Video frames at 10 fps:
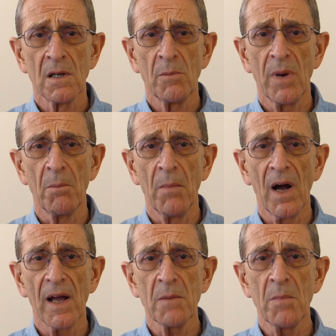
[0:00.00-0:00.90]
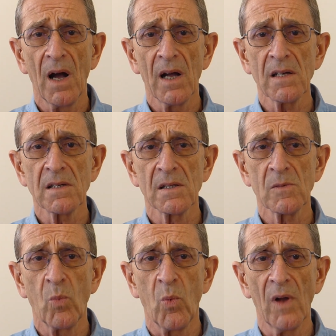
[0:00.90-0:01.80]
But my mind
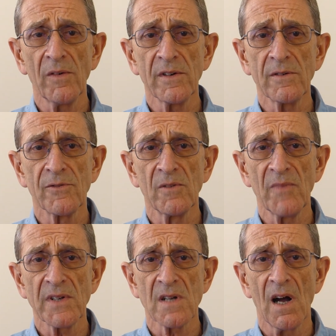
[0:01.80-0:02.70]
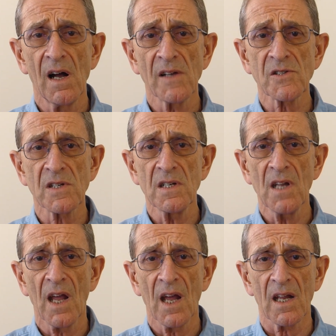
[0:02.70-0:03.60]
had wandered from the task in
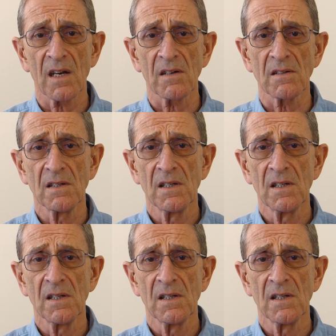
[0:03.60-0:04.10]
hand.